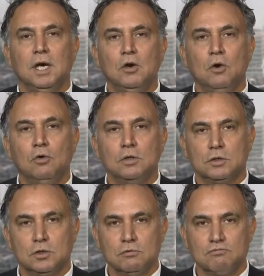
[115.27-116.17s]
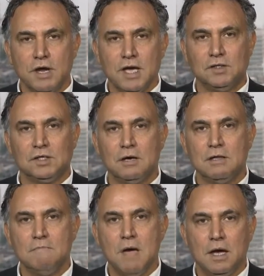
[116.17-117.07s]
in order to raise their
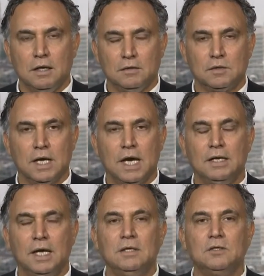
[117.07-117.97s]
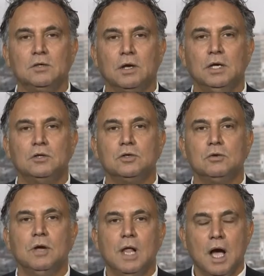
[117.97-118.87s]
demands and enter
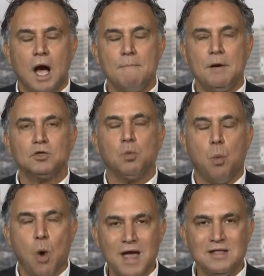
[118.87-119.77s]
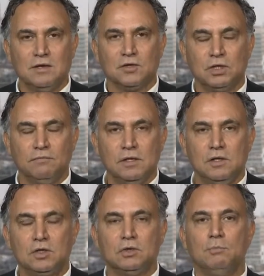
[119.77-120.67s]
into a much wider civil
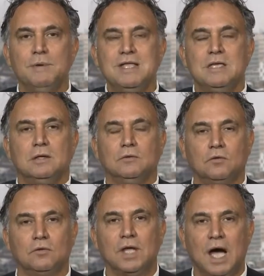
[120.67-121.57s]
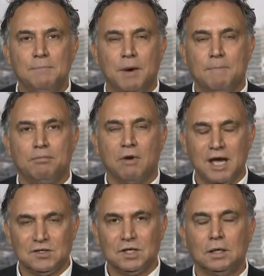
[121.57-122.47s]
disobedience type
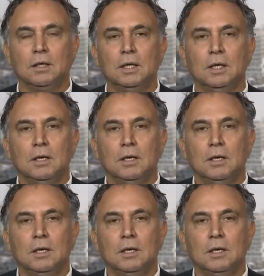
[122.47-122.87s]
uprising.